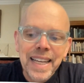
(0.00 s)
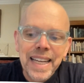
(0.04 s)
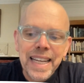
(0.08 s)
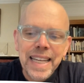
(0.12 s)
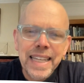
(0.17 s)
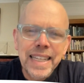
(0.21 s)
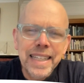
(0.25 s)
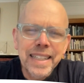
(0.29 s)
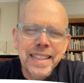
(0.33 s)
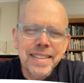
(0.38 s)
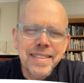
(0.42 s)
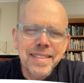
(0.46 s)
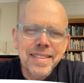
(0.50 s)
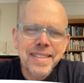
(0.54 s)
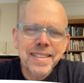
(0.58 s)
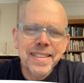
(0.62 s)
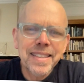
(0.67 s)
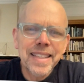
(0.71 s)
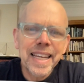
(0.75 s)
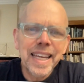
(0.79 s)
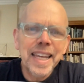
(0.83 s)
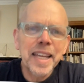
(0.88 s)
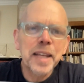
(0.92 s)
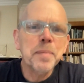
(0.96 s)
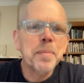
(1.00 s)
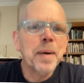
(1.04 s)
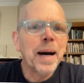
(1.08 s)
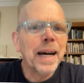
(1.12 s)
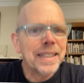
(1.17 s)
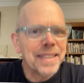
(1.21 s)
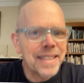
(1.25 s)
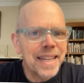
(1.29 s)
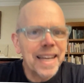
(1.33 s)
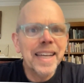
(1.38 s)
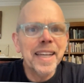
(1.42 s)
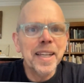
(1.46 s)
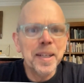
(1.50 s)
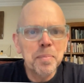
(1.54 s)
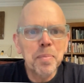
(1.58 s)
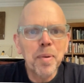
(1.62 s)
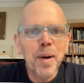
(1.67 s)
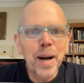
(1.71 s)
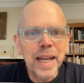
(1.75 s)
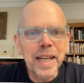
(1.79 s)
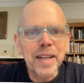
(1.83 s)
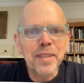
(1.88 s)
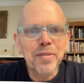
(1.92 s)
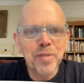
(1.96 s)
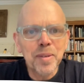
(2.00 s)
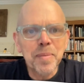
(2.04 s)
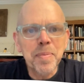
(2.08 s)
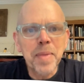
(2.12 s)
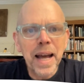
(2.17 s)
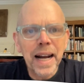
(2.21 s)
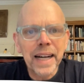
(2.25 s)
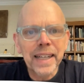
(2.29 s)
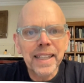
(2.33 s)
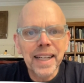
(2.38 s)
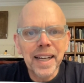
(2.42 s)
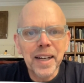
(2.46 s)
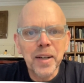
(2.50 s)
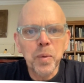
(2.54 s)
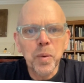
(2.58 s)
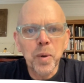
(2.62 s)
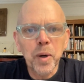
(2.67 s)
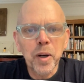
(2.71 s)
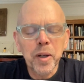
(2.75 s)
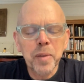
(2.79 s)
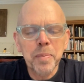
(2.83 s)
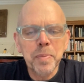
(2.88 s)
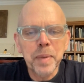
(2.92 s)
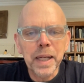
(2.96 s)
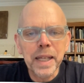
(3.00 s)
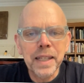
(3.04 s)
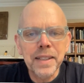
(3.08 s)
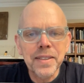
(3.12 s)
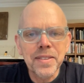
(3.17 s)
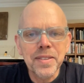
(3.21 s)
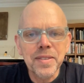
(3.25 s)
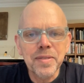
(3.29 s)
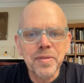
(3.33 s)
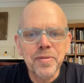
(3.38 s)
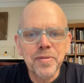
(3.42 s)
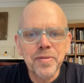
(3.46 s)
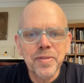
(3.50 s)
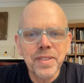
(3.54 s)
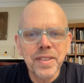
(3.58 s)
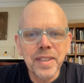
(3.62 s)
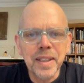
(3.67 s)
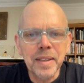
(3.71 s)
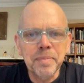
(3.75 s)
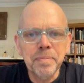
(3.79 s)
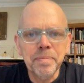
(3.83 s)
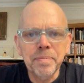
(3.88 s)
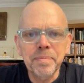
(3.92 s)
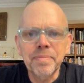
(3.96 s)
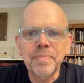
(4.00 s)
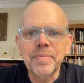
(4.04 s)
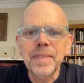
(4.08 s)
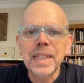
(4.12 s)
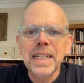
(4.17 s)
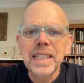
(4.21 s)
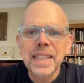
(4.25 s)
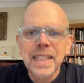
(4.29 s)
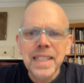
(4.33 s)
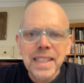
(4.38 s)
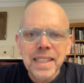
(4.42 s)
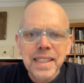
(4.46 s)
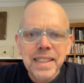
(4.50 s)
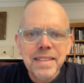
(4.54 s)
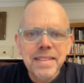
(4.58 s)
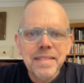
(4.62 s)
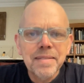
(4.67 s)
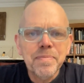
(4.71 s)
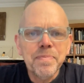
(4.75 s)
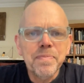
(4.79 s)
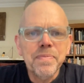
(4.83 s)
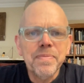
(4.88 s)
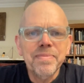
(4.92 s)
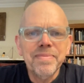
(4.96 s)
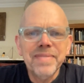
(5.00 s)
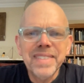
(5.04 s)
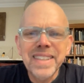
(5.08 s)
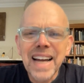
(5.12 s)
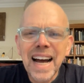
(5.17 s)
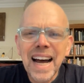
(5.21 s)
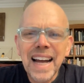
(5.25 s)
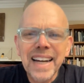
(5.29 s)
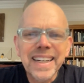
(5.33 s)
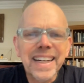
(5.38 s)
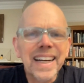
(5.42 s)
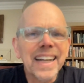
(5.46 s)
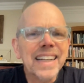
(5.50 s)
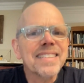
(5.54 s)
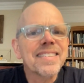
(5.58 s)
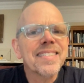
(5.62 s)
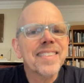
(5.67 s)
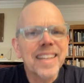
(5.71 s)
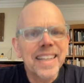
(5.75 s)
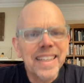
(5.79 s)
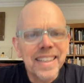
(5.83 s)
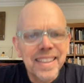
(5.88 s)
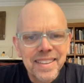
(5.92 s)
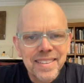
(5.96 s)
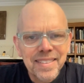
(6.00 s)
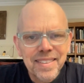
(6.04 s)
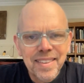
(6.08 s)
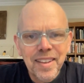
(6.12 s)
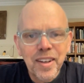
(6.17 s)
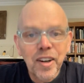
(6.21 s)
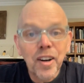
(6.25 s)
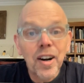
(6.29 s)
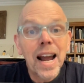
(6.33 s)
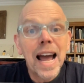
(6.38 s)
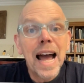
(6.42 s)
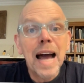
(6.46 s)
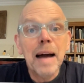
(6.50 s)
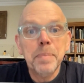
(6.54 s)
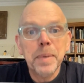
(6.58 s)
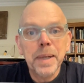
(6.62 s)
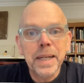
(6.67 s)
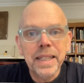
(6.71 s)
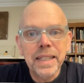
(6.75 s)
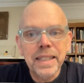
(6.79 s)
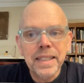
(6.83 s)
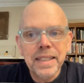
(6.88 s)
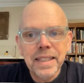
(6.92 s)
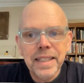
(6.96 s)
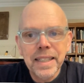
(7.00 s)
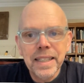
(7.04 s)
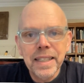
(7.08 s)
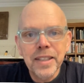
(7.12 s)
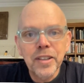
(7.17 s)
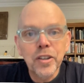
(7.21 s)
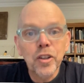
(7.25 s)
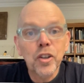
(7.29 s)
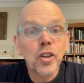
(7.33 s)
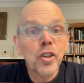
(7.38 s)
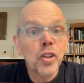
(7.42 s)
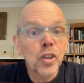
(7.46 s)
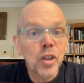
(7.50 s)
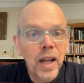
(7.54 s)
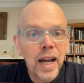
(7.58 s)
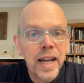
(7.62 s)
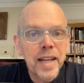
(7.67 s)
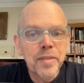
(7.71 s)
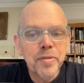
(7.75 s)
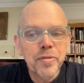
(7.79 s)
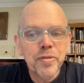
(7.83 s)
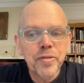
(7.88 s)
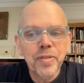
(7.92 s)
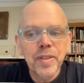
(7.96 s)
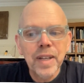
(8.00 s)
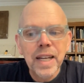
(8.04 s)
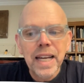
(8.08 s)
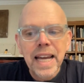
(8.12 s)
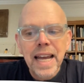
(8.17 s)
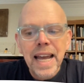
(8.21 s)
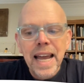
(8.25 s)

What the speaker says: is thinking about taking a break from that kind of work because of some not nice things that are happening in her life.